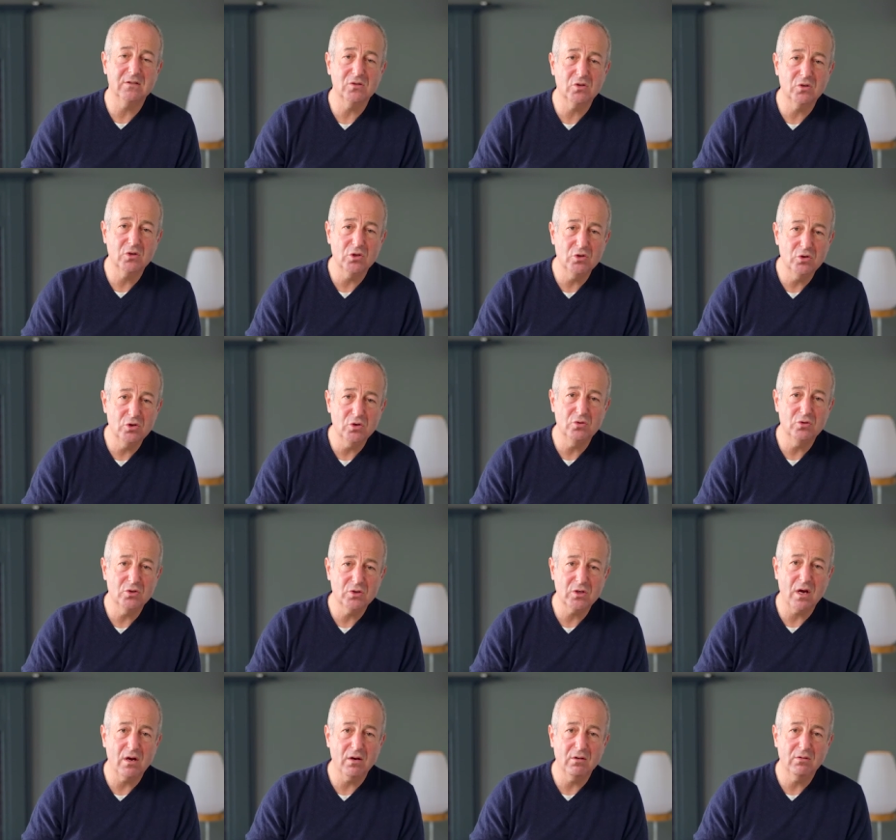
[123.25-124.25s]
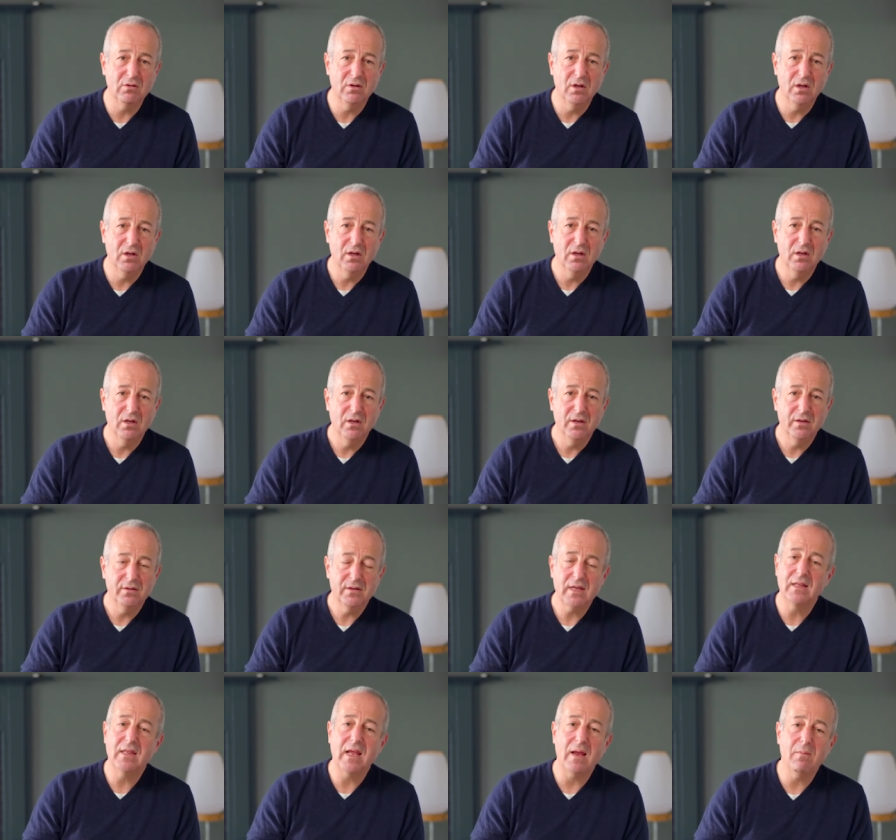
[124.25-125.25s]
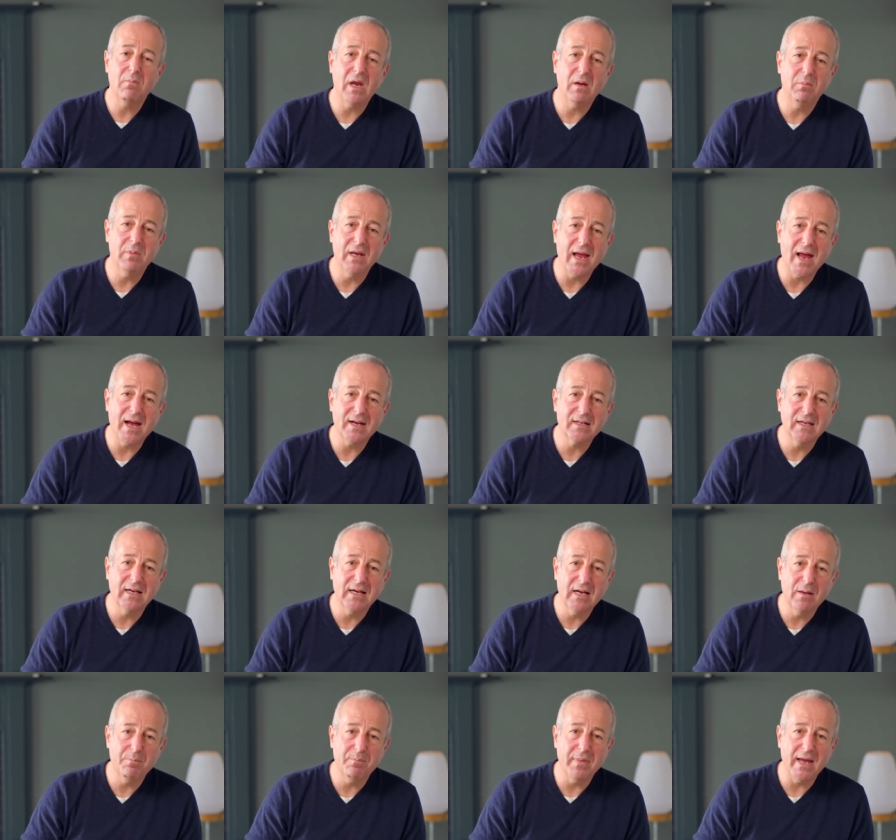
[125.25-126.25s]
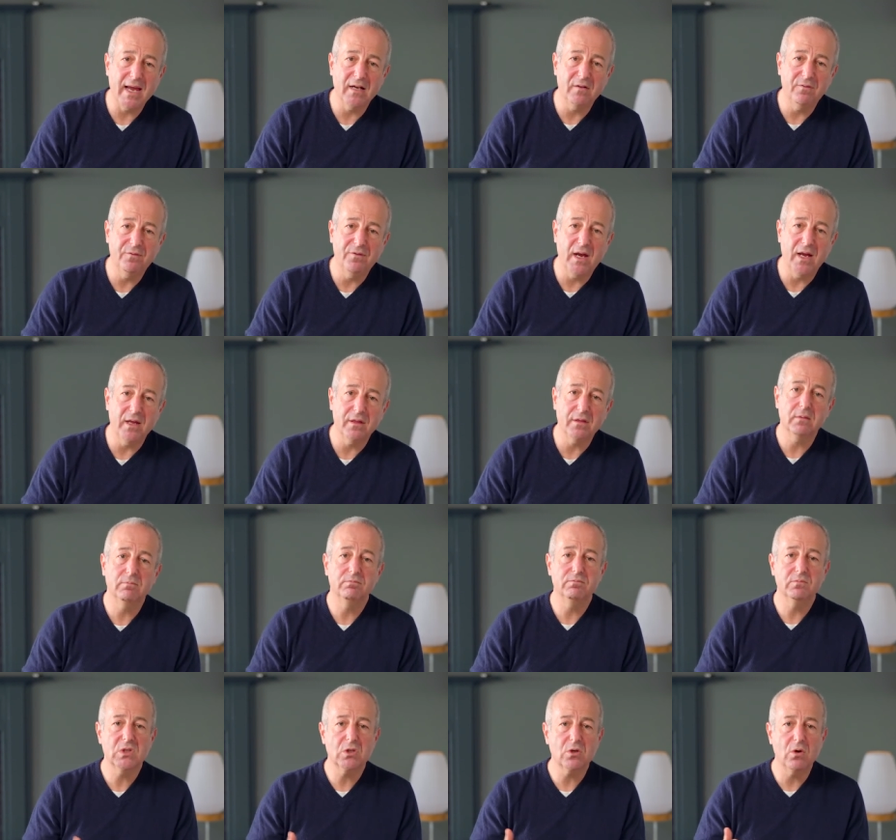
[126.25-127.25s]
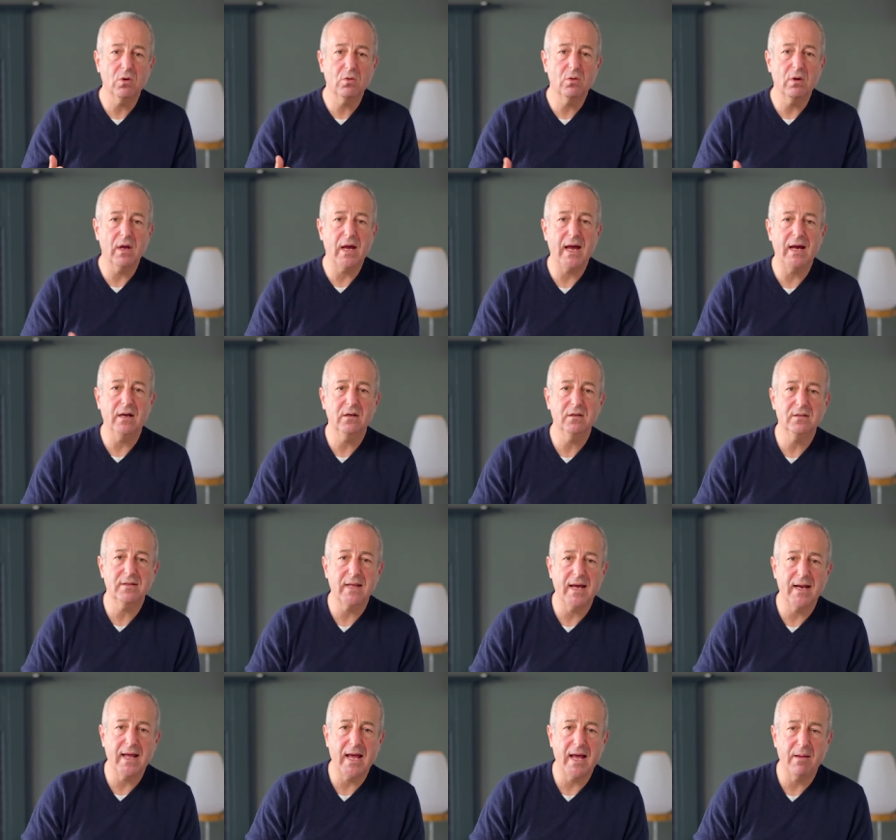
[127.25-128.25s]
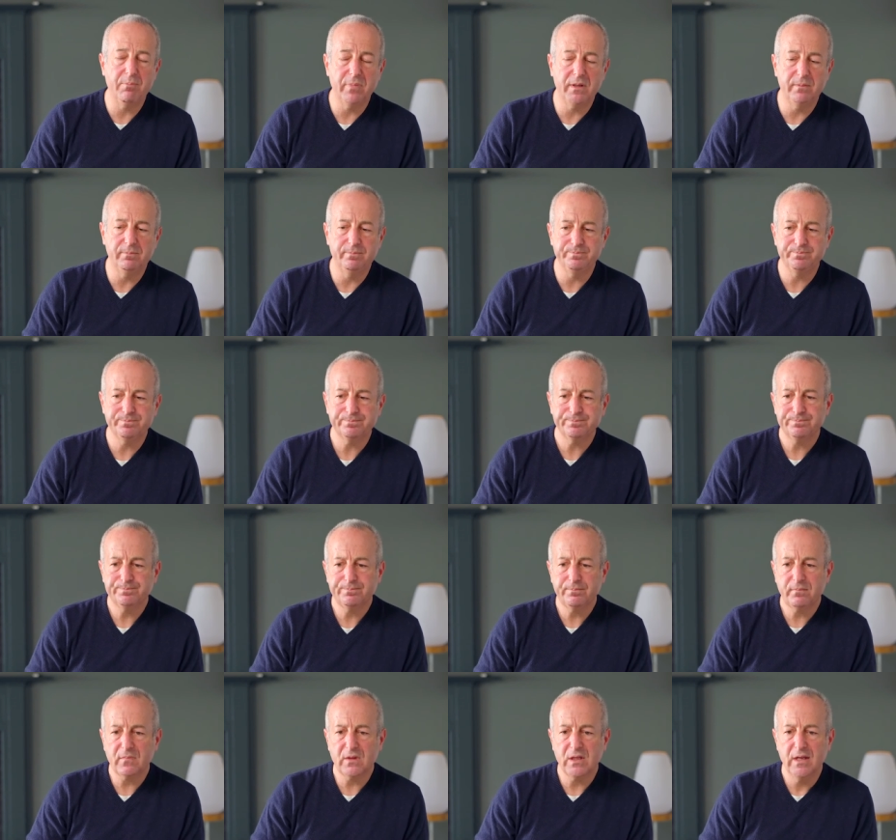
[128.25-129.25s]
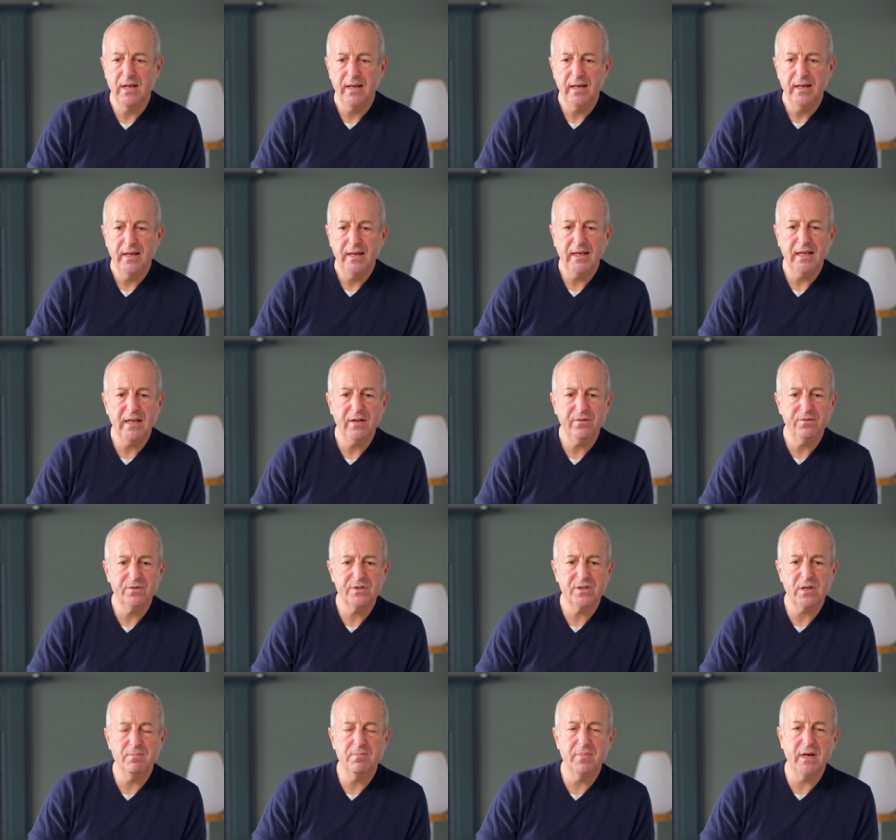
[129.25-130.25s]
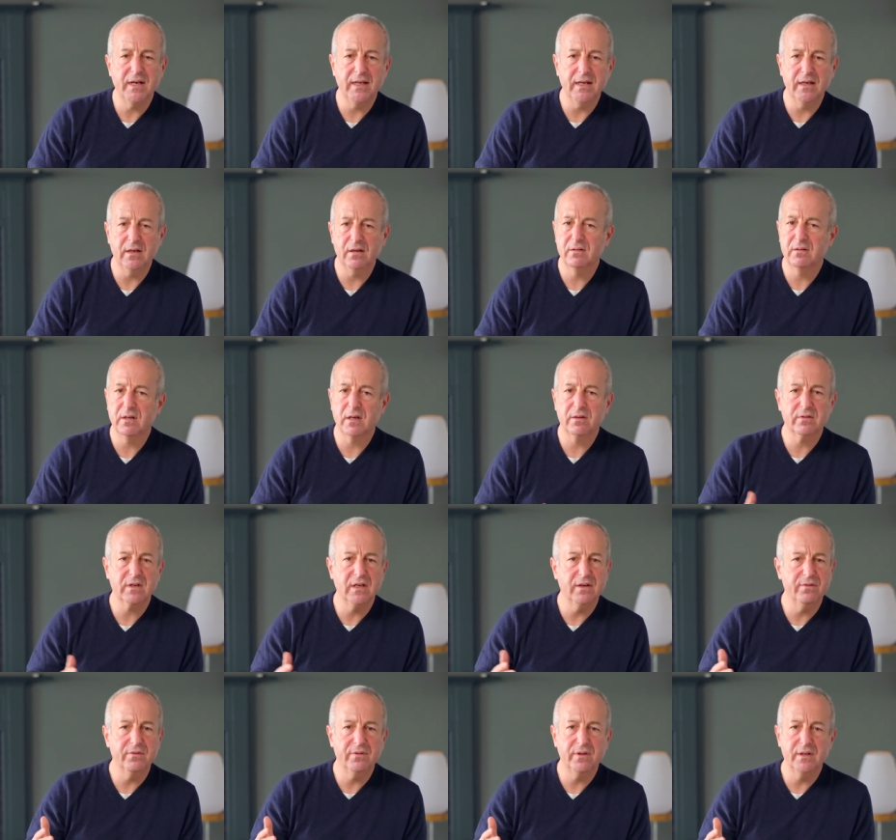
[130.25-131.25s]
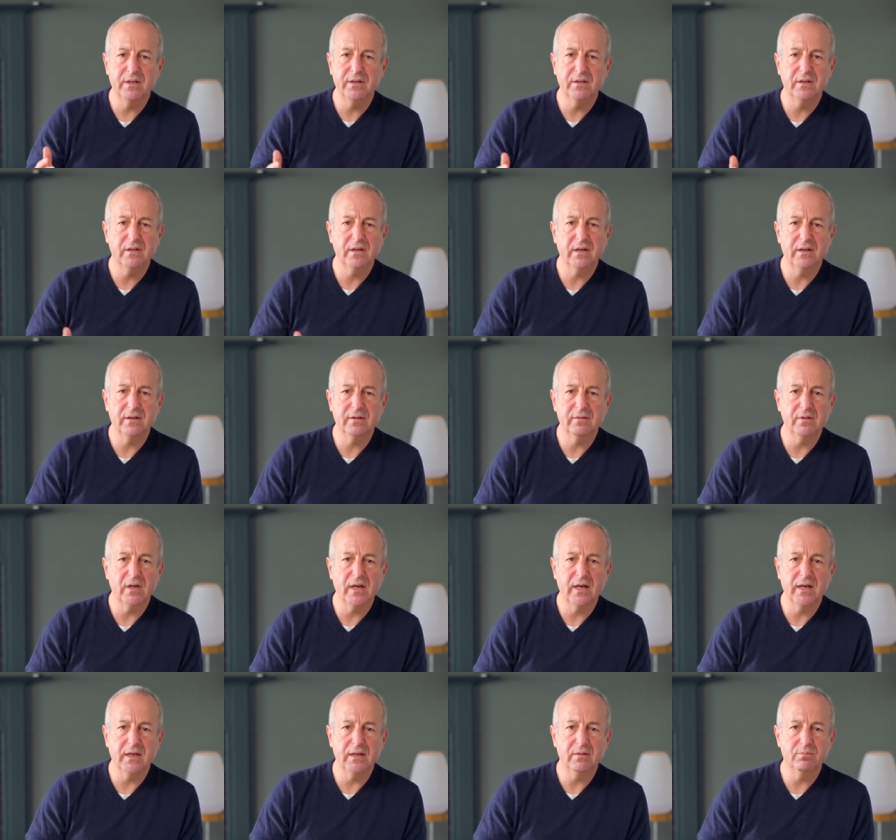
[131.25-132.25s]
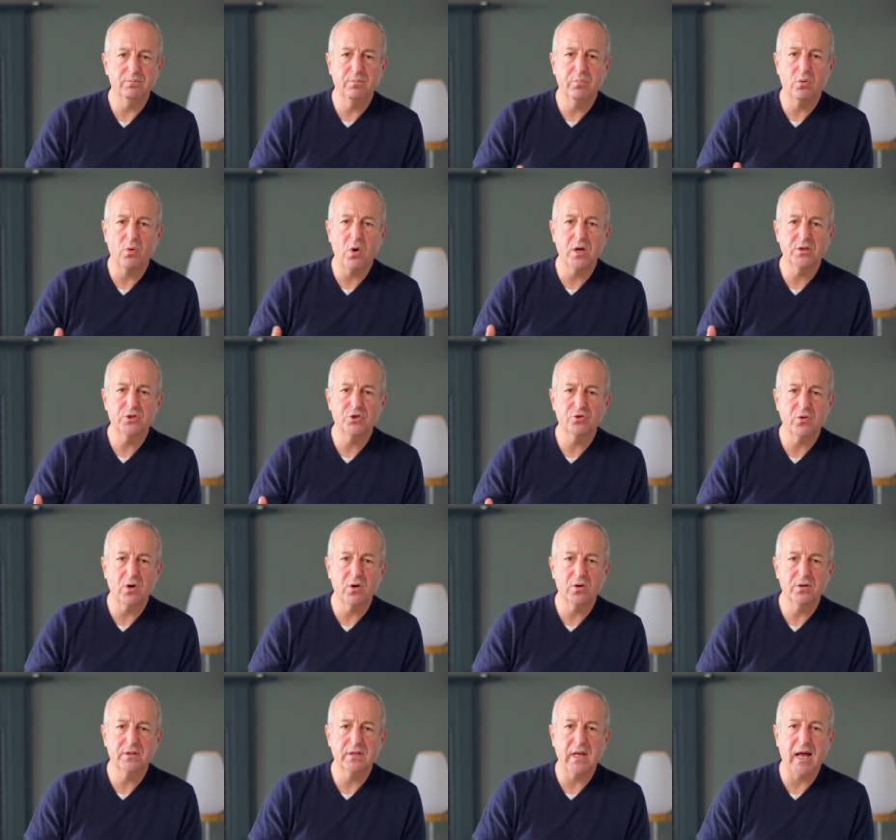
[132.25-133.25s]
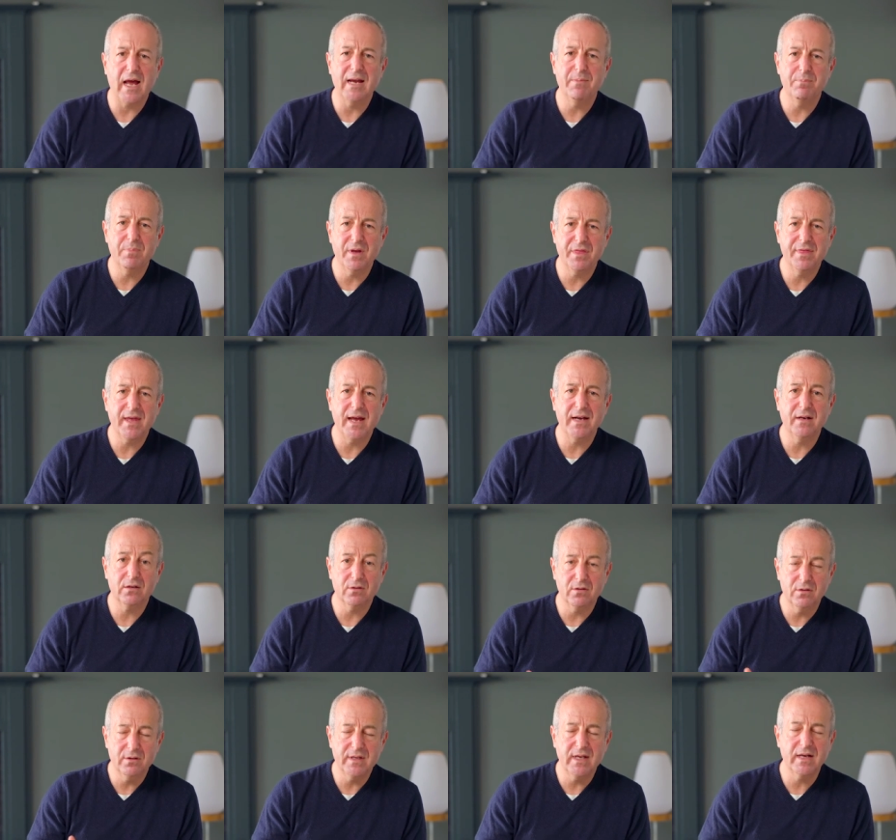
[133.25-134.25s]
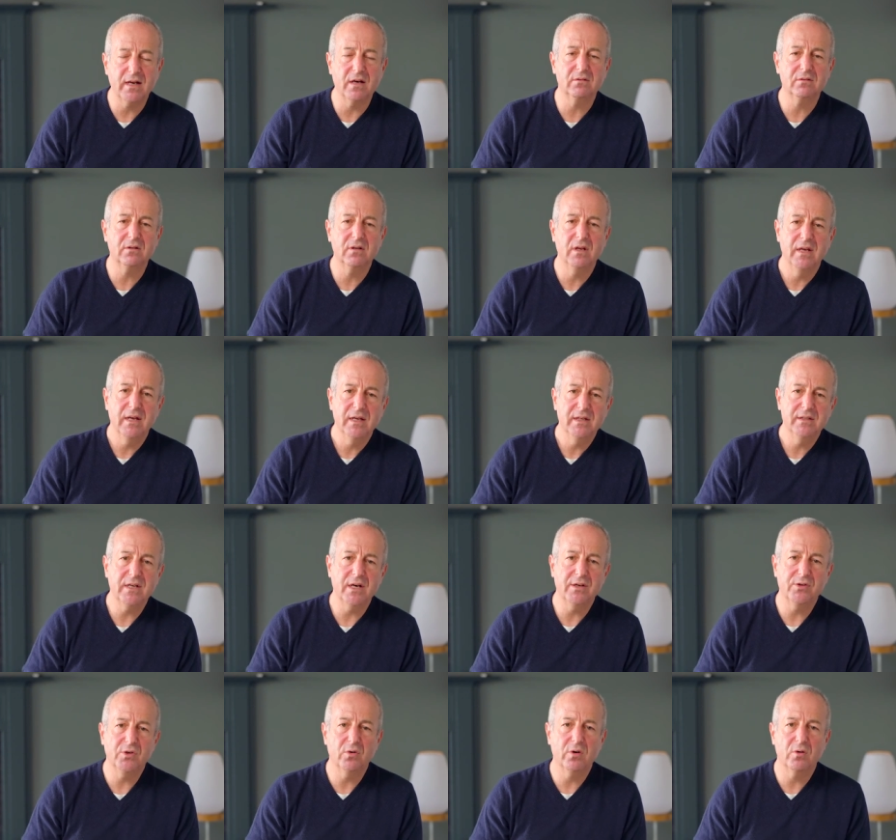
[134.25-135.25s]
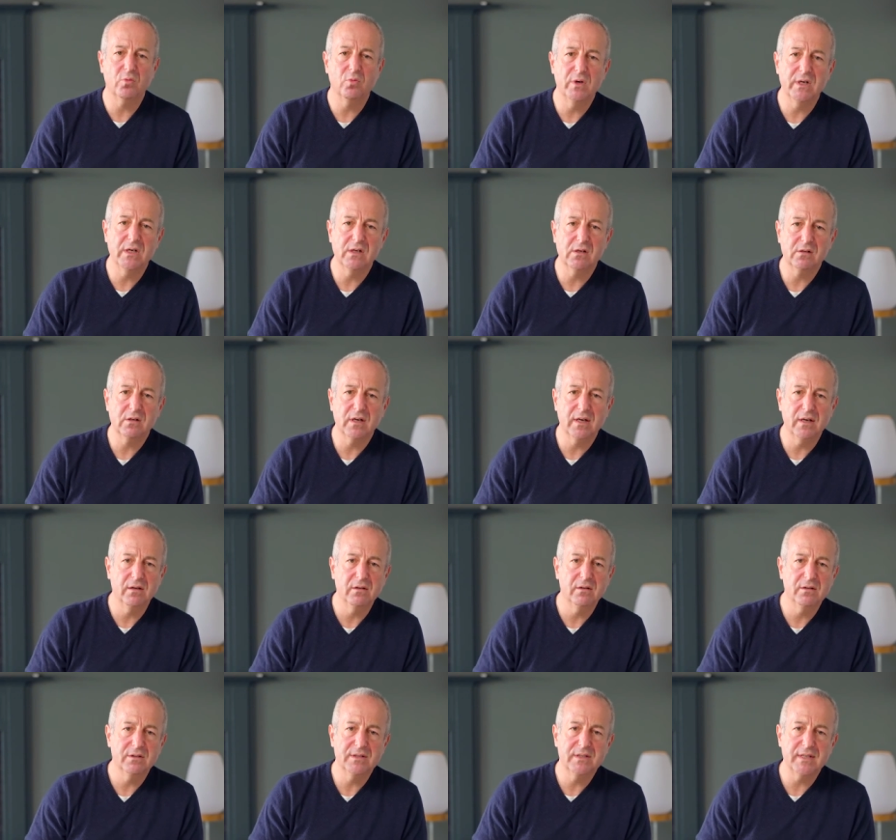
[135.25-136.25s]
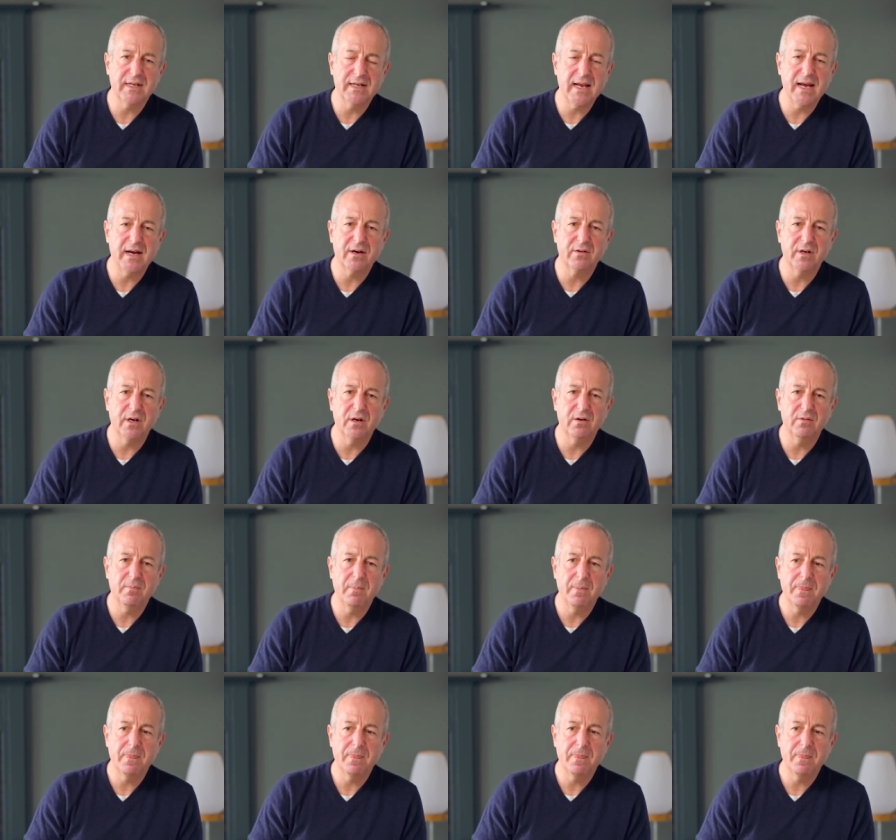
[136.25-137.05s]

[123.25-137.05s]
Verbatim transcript: to do so, then they may be acting in bad faith. So, how does that happen? If somebody, and I'll give the uh, a broad strokes hypothetical, and then I'll tell you a real scenario.